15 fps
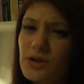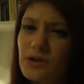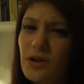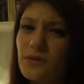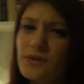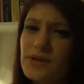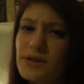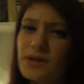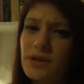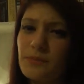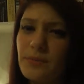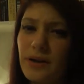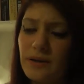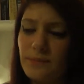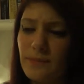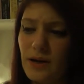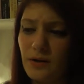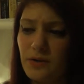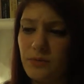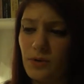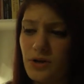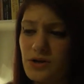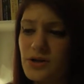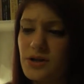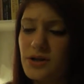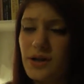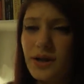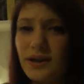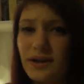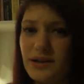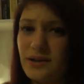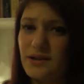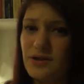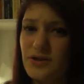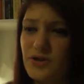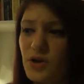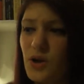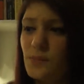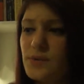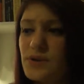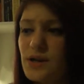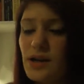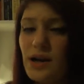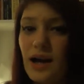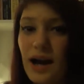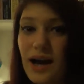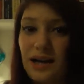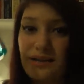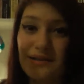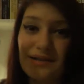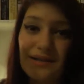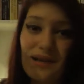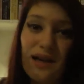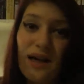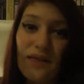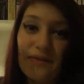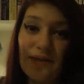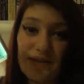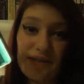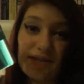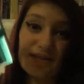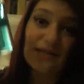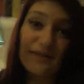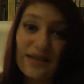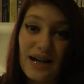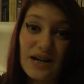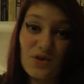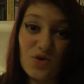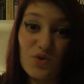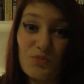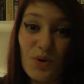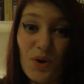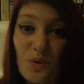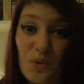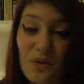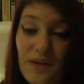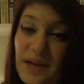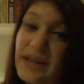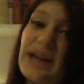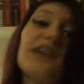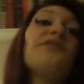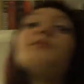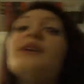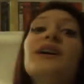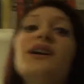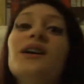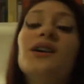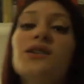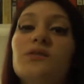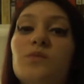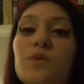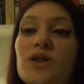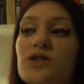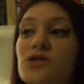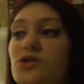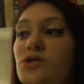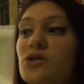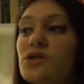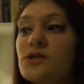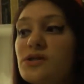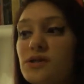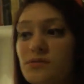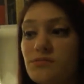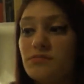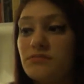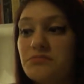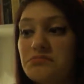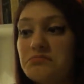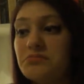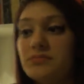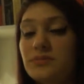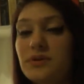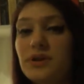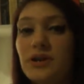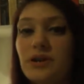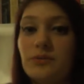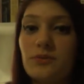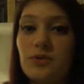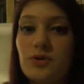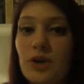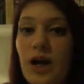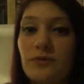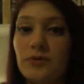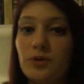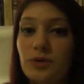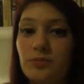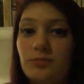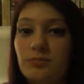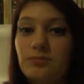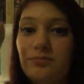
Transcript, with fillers: You, obviously you can buy mouthwash in other shops and this isn't the actual bottle that they gave me we just got some, you know, travel